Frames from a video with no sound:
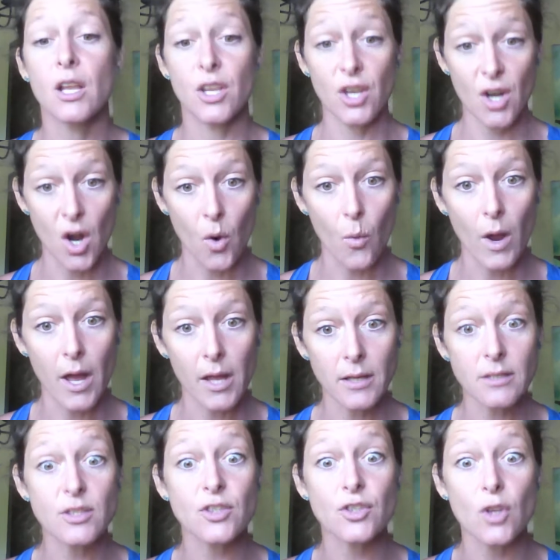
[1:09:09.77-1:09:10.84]
You know
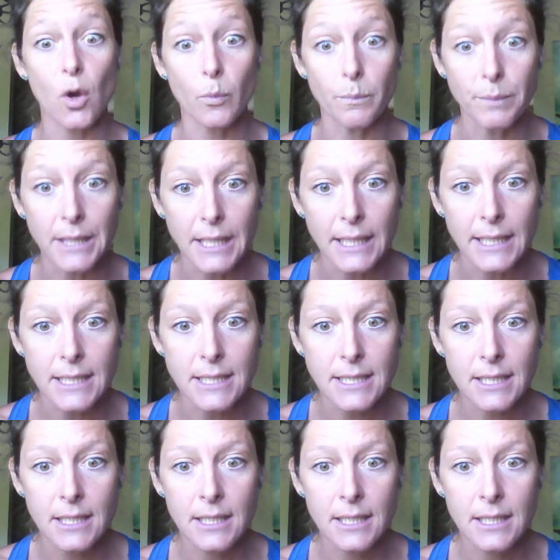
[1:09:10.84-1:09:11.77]
what? So be it.